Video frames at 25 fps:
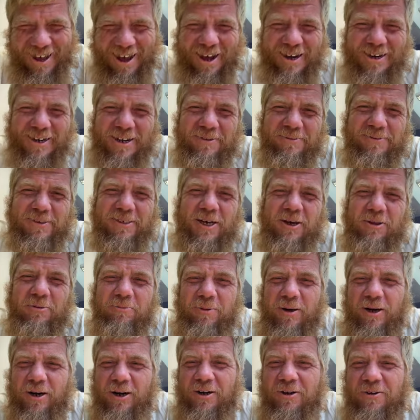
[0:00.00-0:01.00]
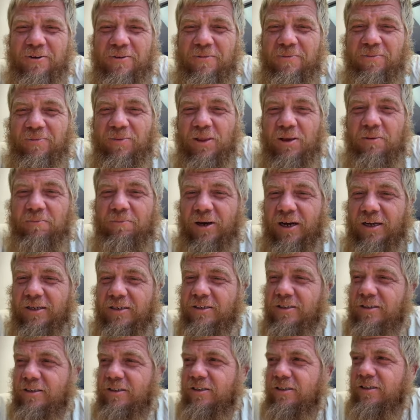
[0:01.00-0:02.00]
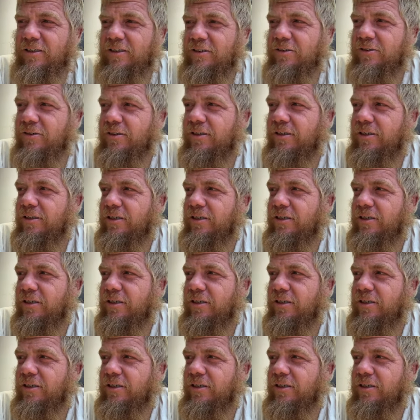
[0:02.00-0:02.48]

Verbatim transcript: I love South Park. But, you know,